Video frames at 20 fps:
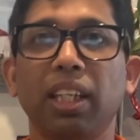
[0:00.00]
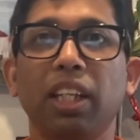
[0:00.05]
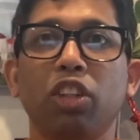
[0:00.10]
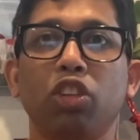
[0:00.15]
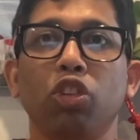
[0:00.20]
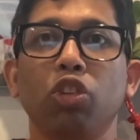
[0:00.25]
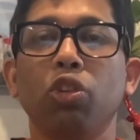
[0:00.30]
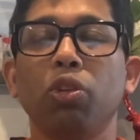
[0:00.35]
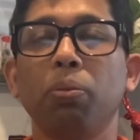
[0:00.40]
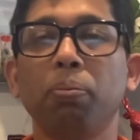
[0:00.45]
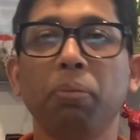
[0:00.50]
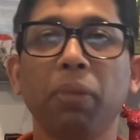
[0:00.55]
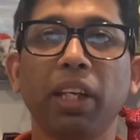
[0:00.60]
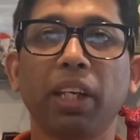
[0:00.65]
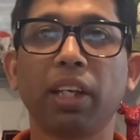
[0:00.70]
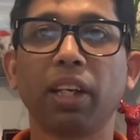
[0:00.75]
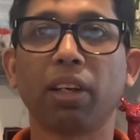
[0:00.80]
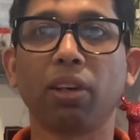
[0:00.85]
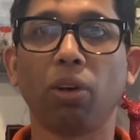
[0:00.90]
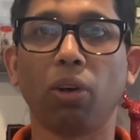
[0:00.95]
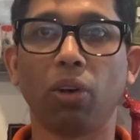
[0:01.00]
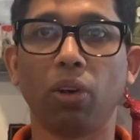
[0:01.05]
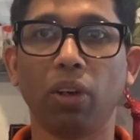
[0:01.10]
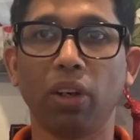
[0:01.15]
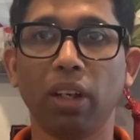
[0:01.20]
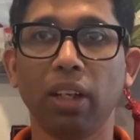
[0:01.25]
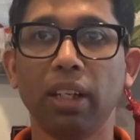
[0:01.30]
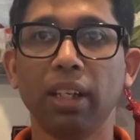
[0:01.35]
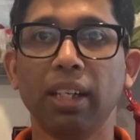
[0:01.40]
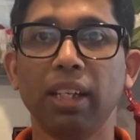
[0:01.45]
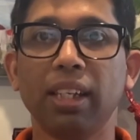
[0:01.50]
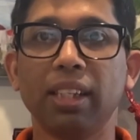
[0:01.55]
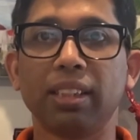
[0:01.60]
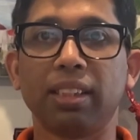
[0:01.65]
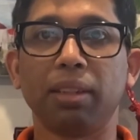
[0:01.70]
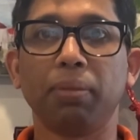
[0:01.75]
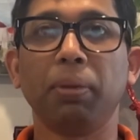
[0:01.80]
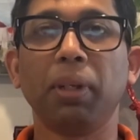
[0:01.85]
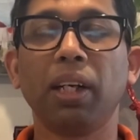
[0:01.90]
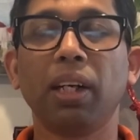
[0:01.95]
They had to make a call.
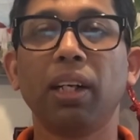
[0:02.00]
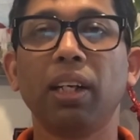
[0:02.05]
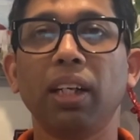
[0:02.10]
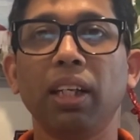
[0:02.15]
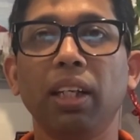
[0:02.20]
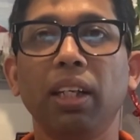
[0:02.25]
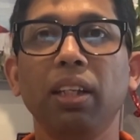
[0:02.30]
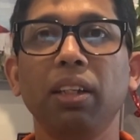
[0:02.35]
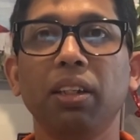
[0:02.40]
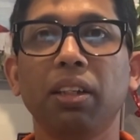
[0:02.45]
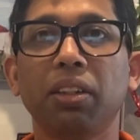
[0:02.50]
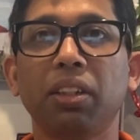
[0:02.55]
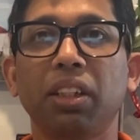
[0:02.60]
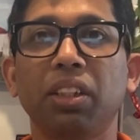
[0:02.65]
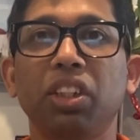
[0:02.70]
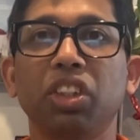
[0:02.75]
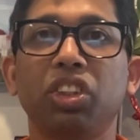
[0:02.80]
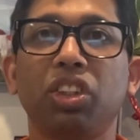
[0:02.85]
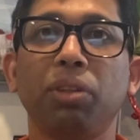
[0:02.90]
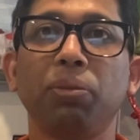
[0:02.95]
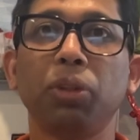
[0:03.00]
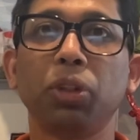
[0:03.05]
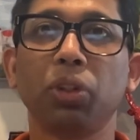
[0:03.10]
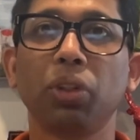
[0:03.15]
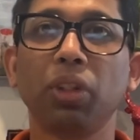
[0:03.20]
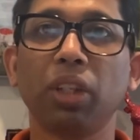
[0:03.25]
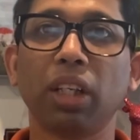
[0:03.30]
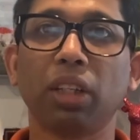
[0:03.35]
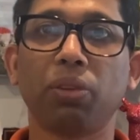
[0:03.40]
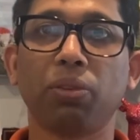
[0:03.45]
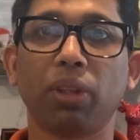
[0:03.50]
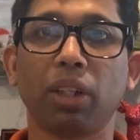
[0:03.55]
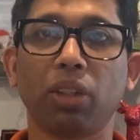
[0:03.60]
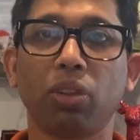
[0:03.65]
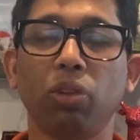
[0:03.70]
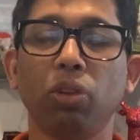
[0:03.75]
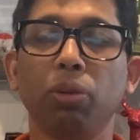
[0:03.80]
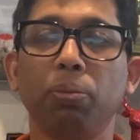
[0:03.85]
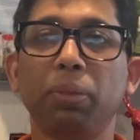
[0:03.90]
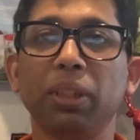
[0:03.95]
Similarly, the distribution
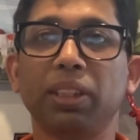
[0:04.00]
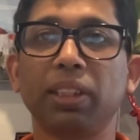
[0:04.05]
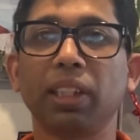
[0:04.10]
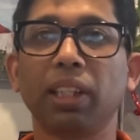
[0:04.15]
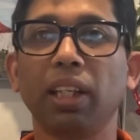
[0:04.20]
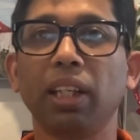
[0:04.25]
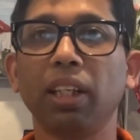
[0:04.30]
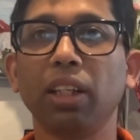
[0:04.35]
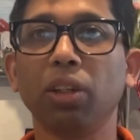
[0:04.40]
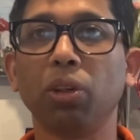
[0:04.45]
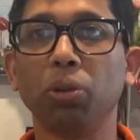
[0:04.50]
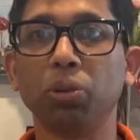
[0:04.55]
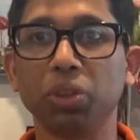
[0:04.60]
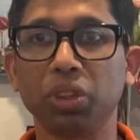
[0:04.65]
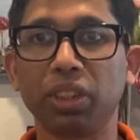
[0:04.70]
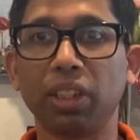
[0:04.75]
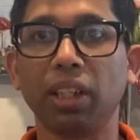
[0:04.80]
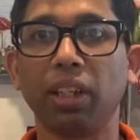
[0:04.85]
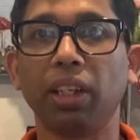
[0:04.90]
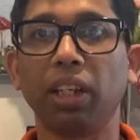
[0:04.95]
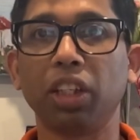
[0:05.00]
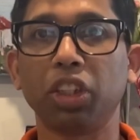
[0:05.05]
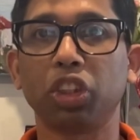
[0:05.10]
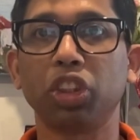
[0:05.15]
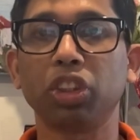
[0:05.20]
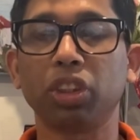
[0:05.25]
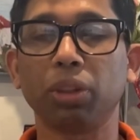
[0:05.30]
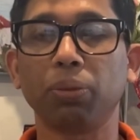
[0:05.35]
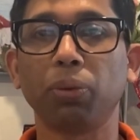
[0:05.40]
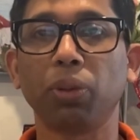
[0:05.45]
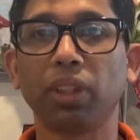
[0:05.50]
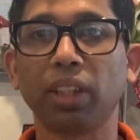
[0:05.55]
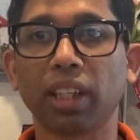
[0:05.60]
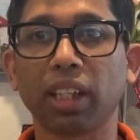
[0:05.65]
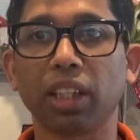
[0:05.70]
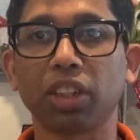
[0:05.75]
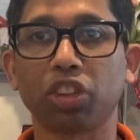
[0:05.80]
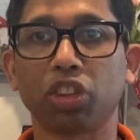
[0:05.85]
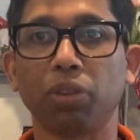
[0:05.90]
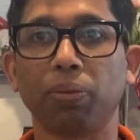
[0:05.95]
network, who basically owns the relationship with
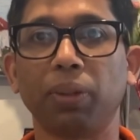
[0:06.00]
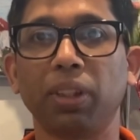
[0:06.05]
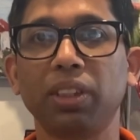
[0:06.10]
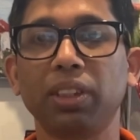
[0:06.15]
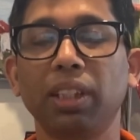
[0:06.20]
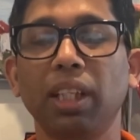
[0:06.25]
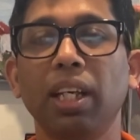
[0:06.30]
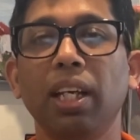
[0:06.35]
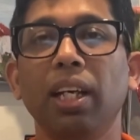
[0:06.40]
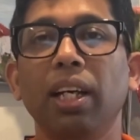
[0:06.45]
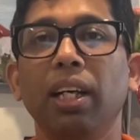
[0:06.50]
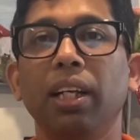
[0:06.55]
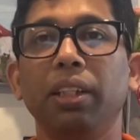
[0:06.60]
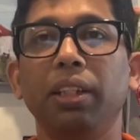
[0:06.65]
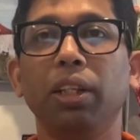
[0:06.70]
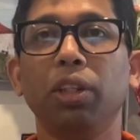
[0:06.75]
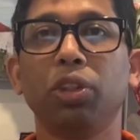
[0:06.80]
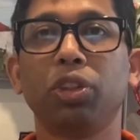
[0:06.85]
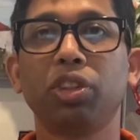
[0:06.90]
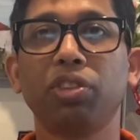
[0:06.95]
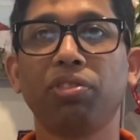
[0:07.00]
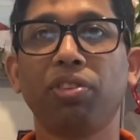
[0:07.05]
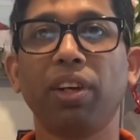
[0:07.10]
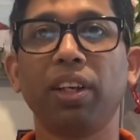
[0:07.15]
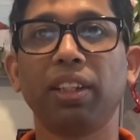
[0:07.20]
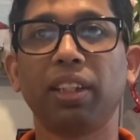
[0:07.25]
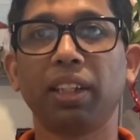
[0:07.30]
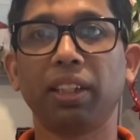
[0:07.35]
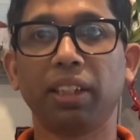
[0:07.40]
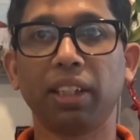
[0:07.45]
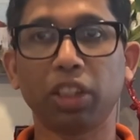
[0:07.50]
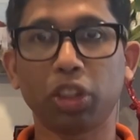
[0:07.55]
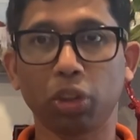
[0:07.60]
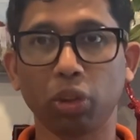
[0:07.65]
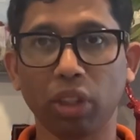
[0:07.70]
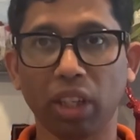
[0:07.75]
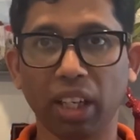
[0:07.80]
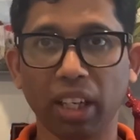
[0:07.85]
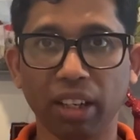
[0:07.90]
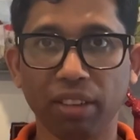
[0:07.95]
the customers, they also find that they
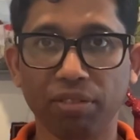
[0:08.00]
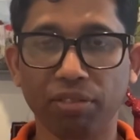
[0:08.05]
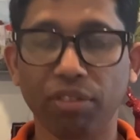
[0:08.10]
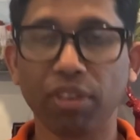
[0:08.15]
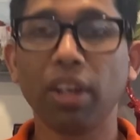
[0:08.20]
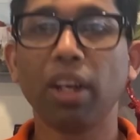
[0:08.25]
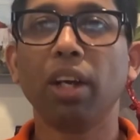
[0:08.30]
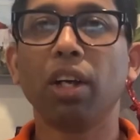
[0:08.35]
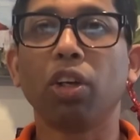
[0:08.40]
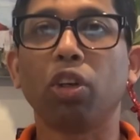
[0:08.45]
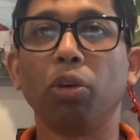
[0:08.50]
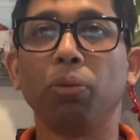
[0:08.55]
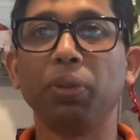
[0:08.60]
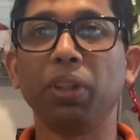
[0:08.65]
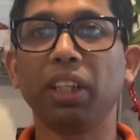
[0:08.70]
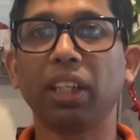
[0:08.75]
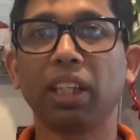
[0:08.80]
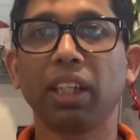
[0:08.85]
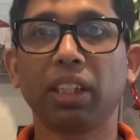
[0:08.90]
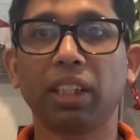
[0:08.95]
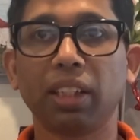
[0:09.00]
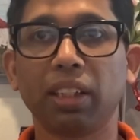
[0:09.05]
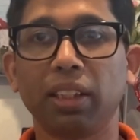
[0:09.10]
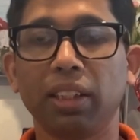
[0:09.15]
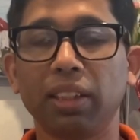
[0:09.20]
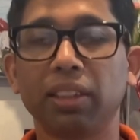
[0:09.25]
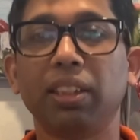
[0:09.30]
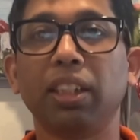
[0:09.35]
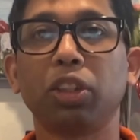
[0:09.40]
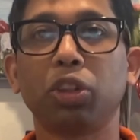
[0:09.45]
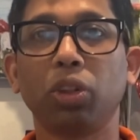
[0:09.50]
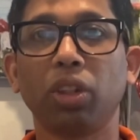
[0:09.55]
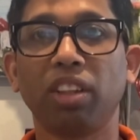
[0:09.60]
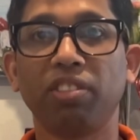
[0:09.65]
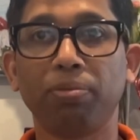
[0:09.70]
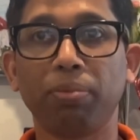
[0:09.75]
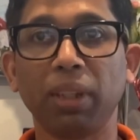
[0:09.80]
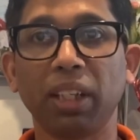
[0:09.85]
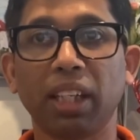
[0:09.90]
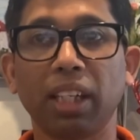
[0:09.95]
should have communicated this. They should
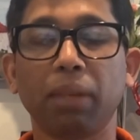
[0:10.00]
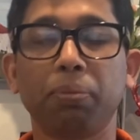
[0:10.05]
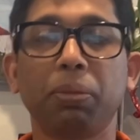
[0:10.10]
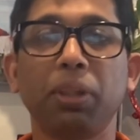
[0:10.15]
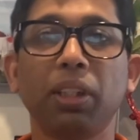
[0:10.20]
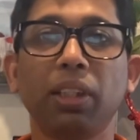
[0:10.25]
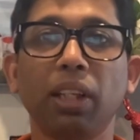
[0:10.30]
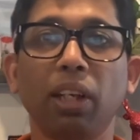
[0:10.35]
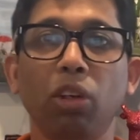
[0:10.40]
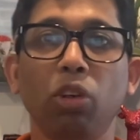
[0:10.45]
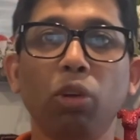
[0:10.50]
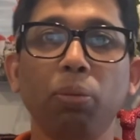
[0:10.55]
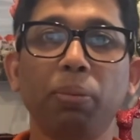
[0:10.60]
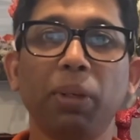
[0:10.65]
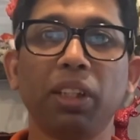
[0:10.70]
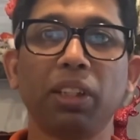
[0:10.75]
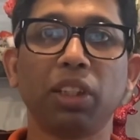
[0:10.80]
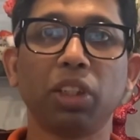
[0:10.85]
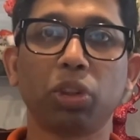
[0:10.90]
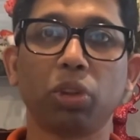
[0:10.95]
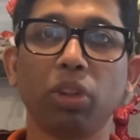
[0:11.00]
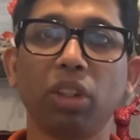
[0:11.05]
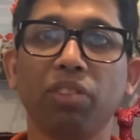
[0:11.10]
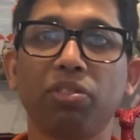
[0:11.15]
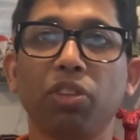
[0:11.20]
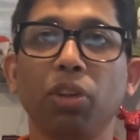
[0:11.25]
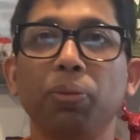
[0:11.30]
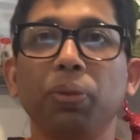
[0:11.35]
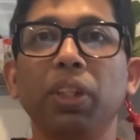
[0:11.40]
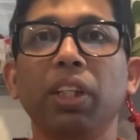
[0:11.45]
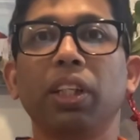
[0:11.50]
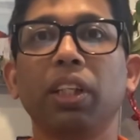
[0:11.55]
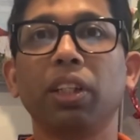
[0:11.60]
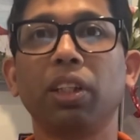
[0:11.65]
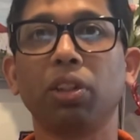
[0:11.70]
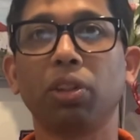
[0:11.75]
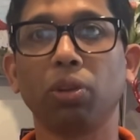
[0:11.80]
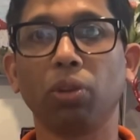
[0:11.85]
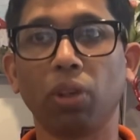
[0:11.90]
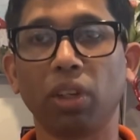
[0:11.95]
have been kept in the loop and they should have
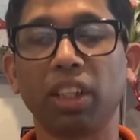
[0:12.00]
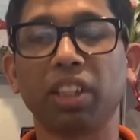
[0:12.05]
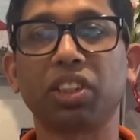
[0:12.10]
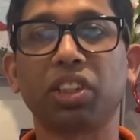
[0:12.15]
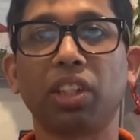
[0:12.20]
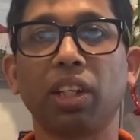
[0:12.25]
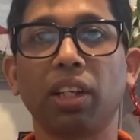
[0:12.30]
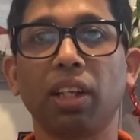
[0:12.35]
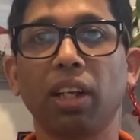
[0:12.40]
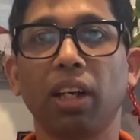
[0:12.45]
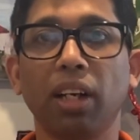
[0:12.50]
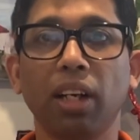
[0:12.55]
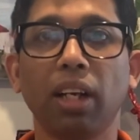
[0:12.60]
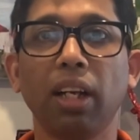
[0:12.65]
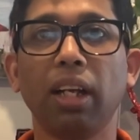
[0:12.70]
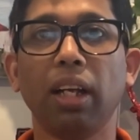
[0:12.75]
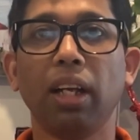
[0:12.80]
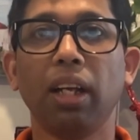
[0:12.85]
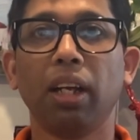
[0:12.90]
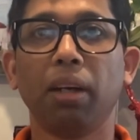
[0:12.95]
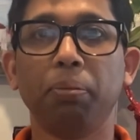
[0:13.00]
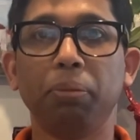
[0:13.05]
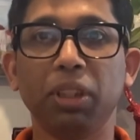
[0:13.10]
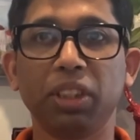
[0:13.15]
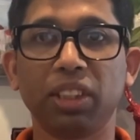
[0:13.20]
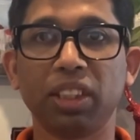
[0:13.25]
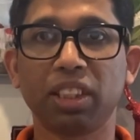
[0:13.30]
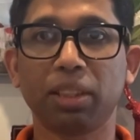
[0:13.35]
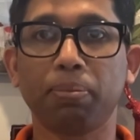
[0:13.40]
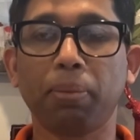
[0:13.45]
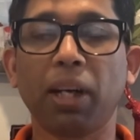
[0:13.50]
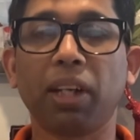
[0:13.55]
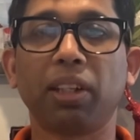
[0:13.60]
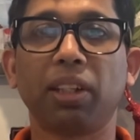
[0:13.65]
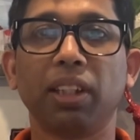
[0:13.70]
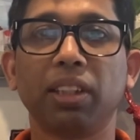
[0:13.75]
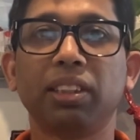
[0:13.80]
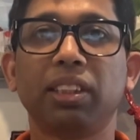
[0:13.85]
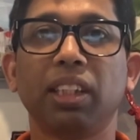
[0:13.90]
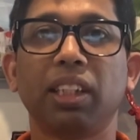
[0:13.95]
communicated to all external business
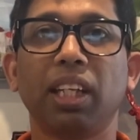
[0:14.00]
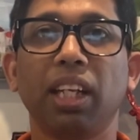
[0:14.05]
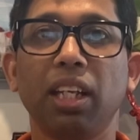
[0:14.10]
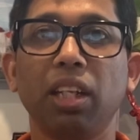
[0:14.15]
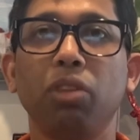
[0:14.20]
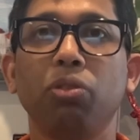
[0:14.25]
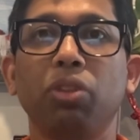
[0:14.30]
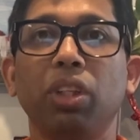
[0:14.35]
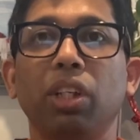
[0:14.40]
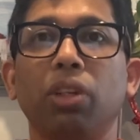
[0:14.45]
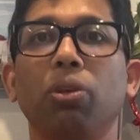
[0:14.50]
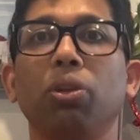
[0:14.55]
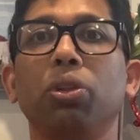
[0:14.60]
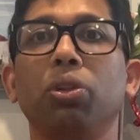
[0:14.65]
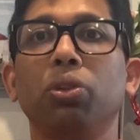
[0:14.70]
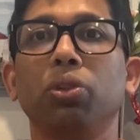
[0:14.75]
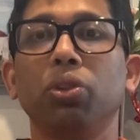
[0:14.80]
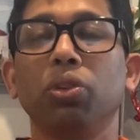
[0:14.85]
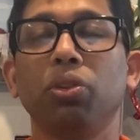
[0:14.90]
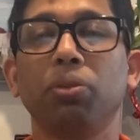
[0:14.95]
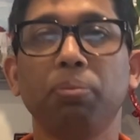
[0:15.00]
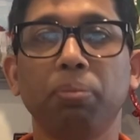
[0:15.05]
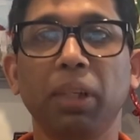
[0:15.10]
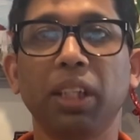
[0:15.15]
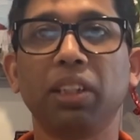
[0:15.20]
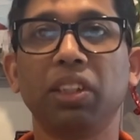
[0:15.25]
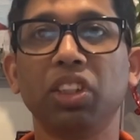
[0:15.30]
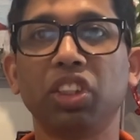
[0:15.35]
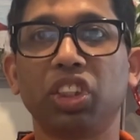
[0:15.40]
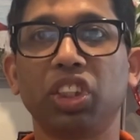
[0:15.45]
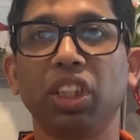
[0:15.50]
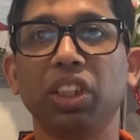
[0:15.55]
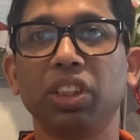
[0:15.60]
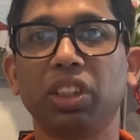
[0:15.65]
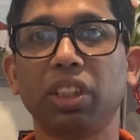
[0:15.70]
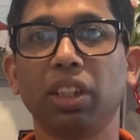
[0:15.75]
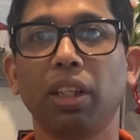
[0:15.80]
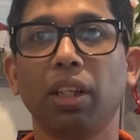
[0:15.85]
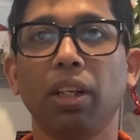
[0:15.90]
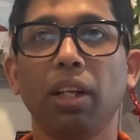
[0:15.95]
partners that, hey, we are going to make this
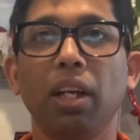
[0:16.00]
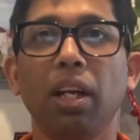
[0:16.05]
change.